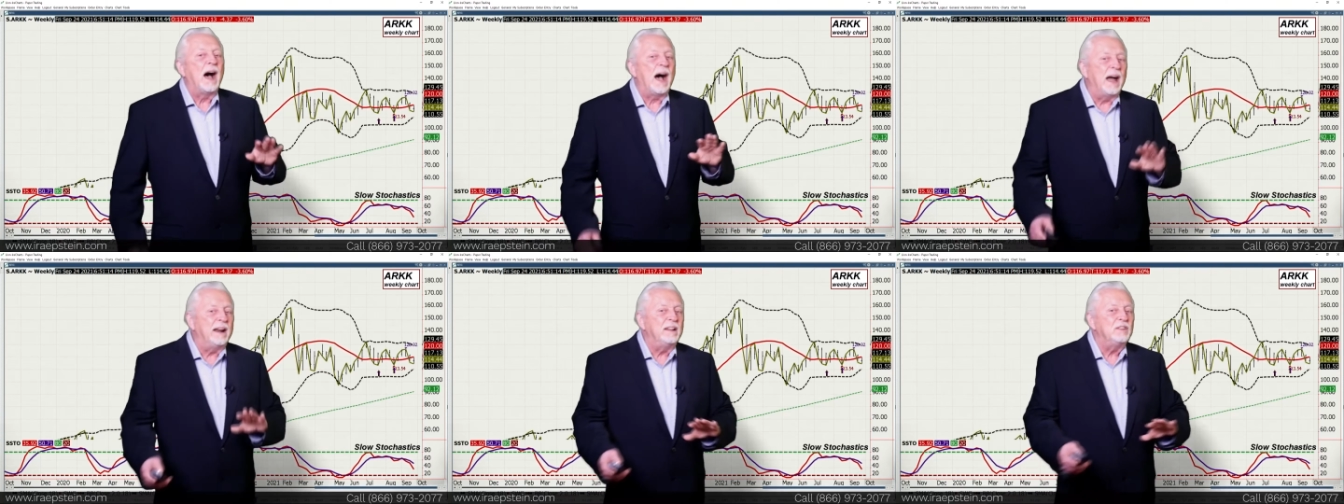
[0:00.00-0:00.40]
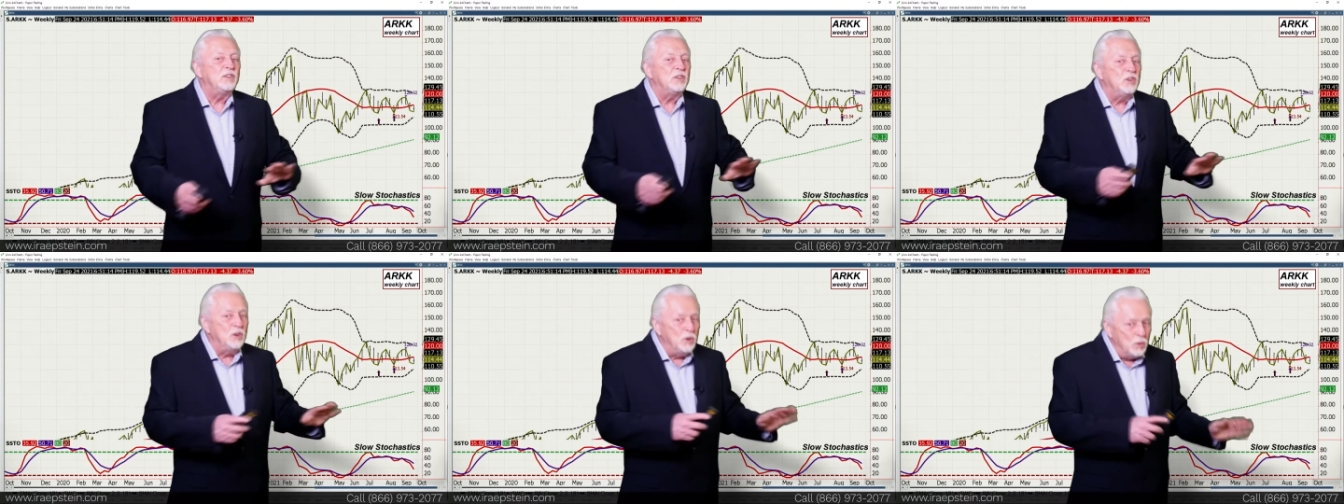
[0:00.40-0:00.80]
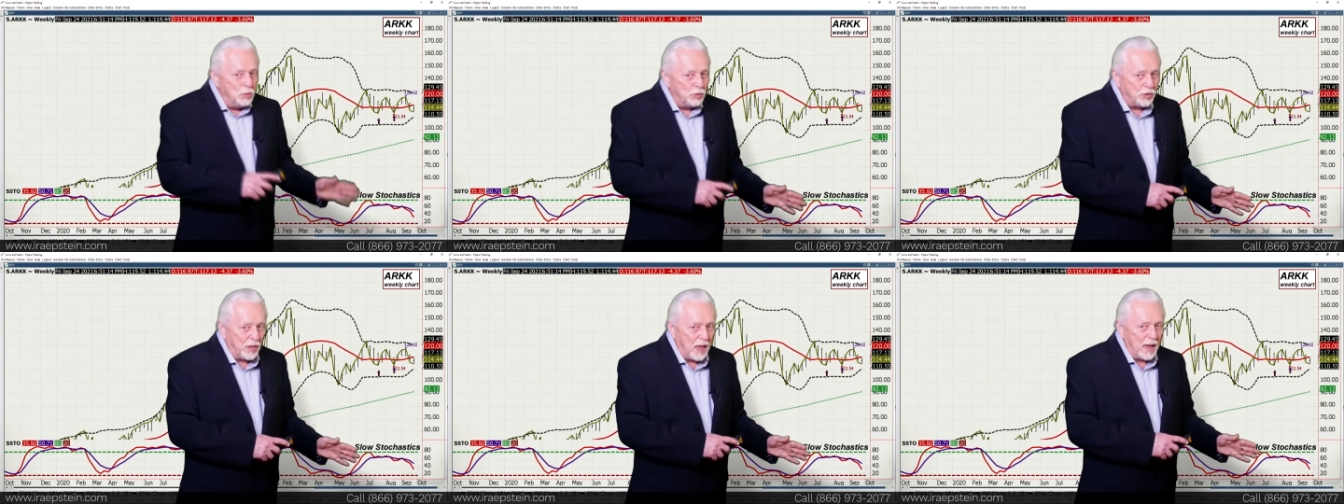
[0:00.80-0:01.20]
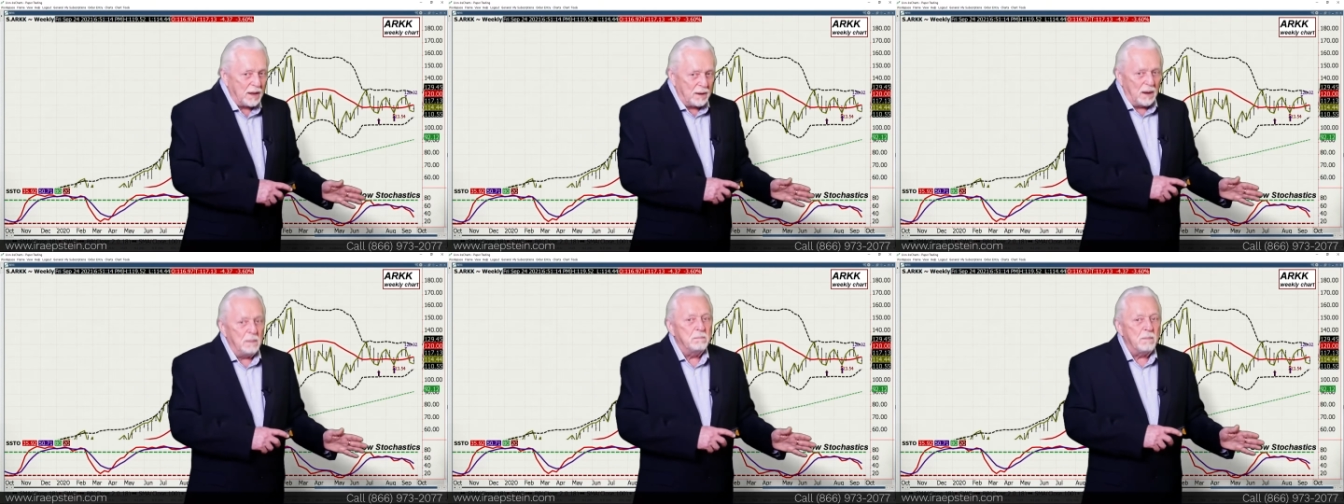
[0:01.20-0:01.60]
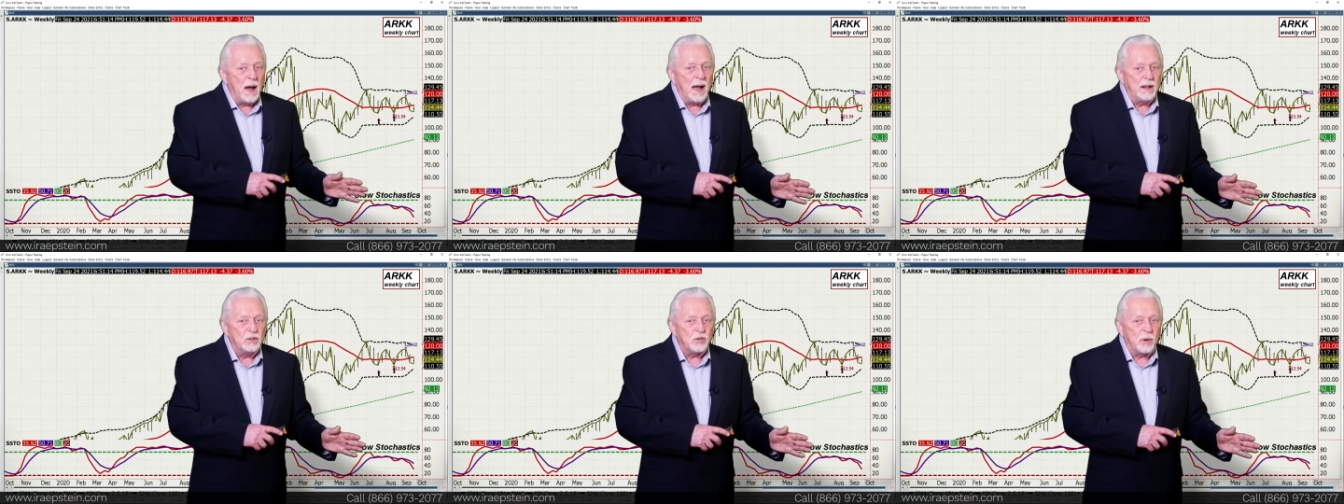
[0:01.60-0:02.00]
I didn't use that in
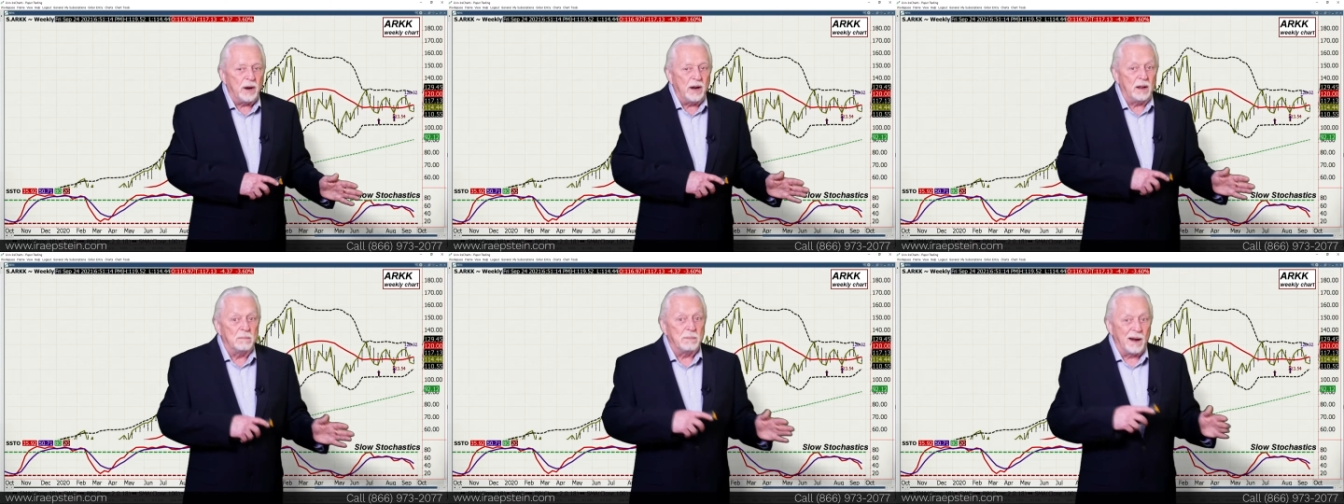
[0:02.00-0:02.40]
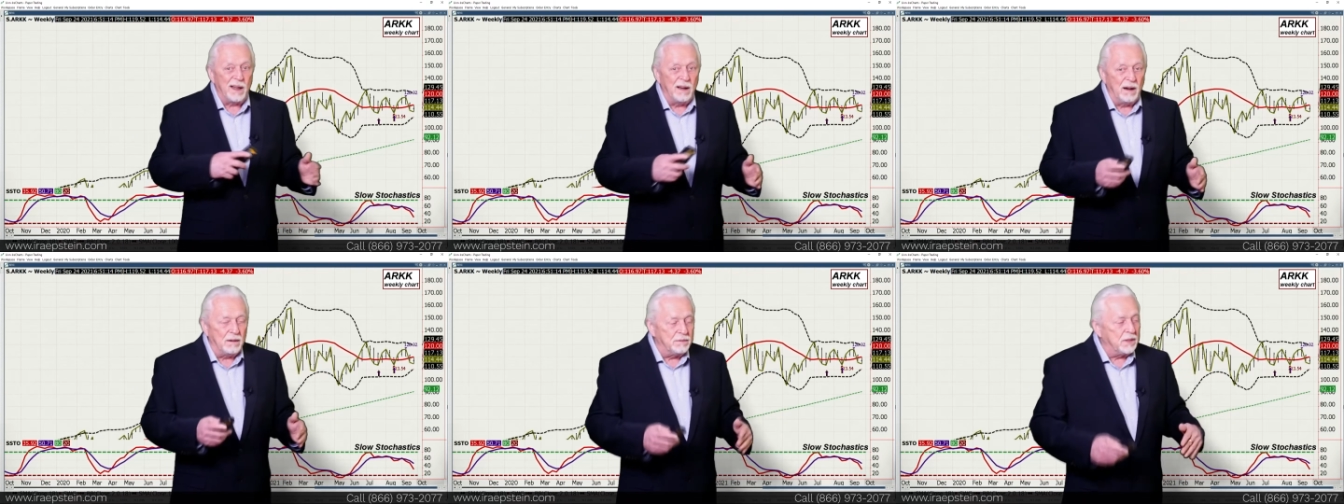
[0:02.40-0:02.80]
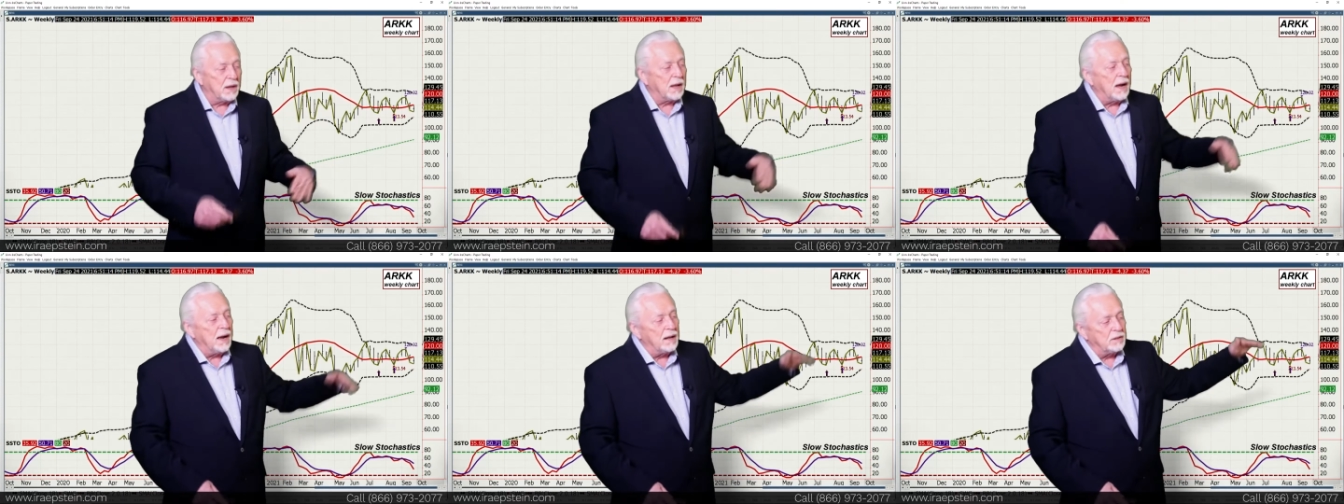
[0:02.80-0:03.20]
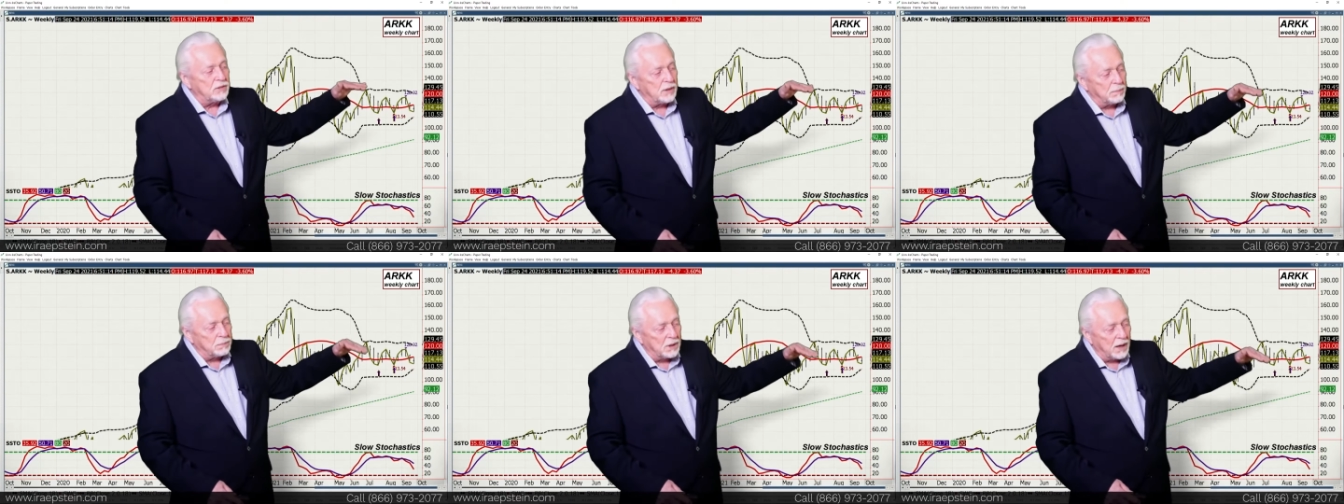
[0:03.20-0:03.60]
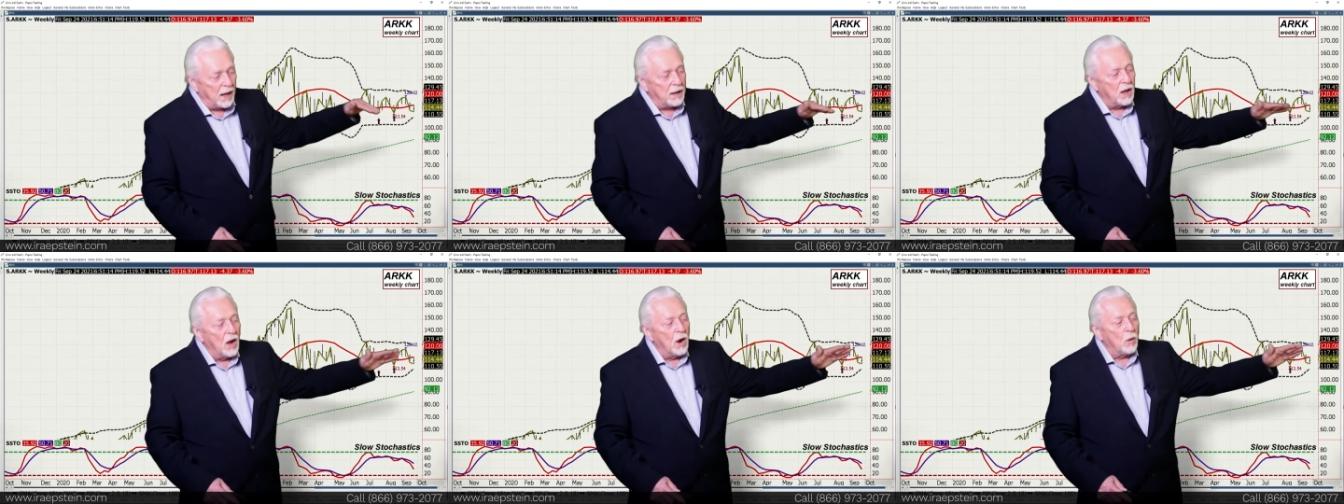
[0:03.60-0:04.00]
my trading, but I loved the concept and
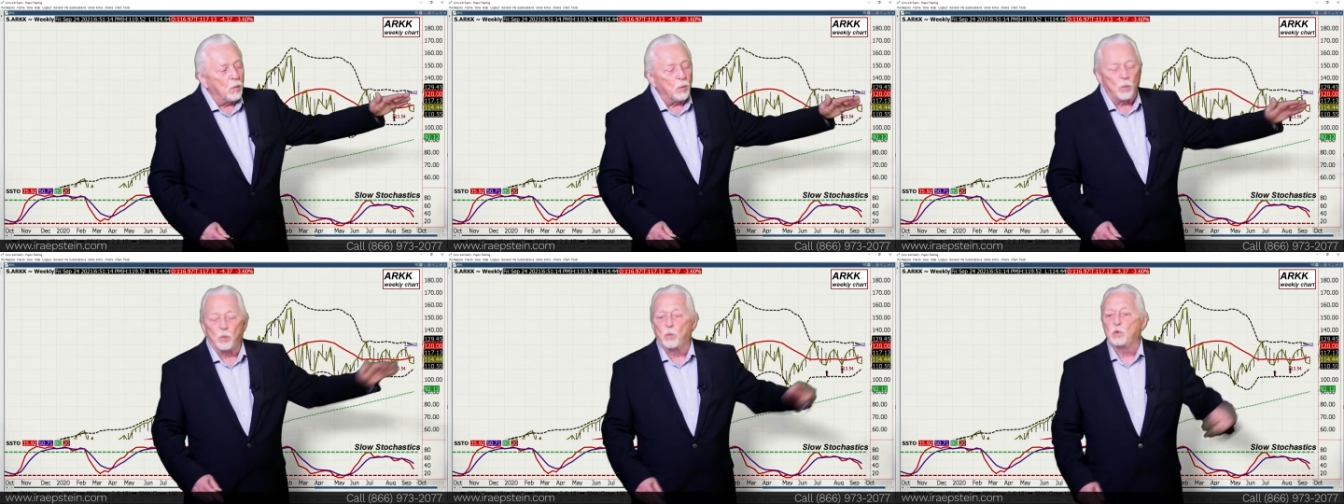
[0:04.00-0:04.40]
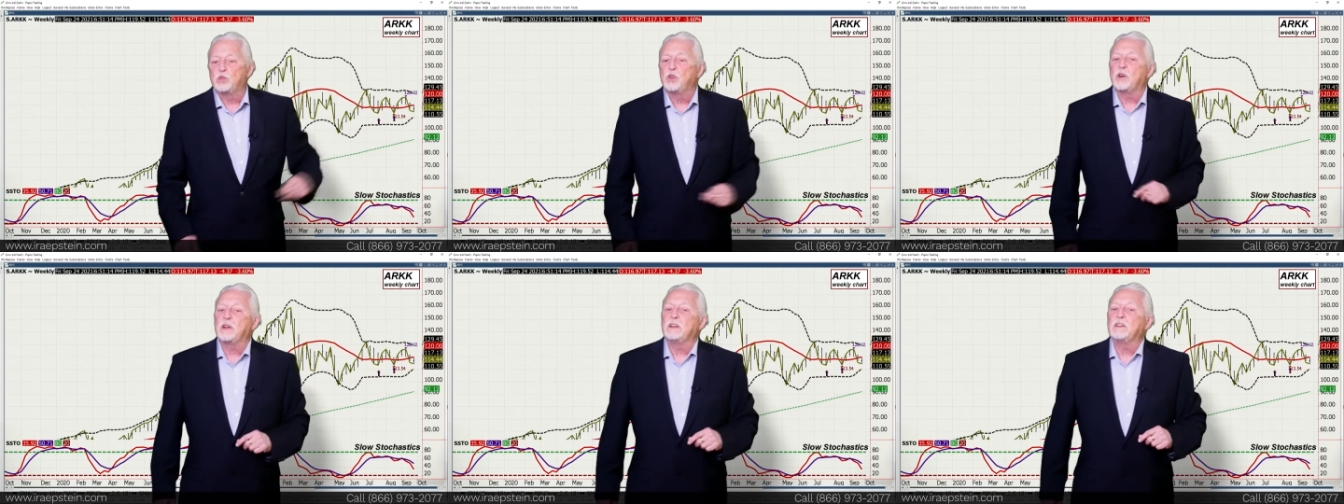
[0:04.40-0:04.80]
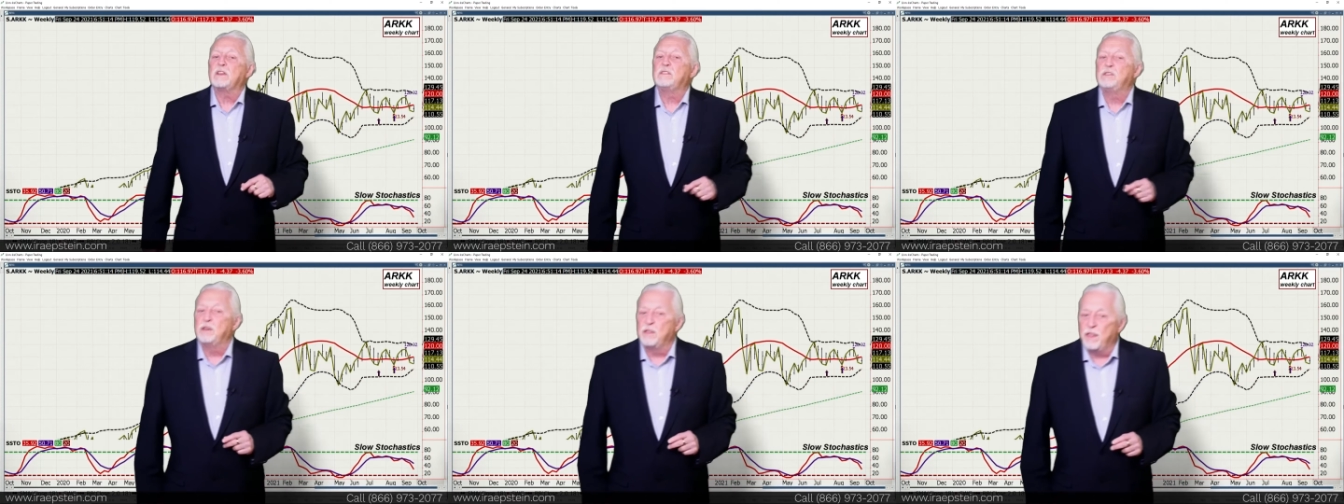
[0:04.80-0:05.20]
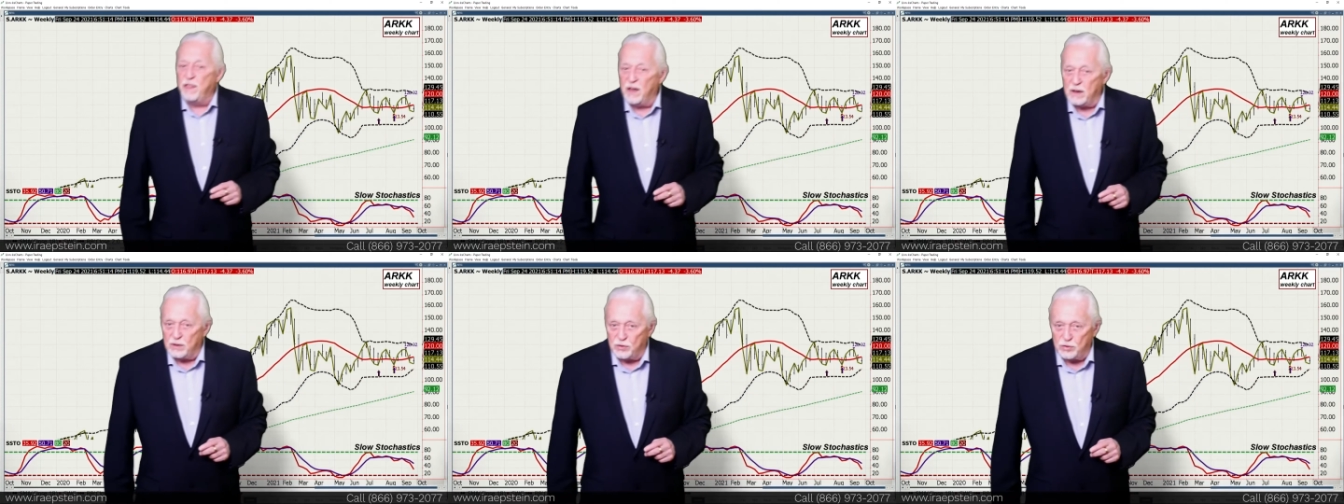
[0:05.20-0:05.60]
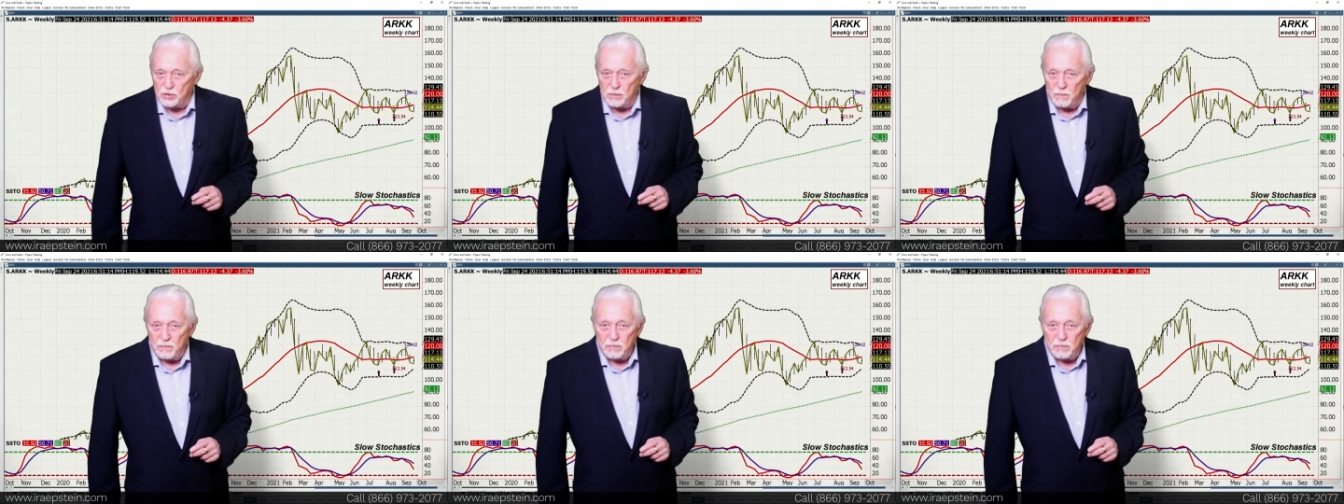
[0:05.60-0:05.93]
I took it to this.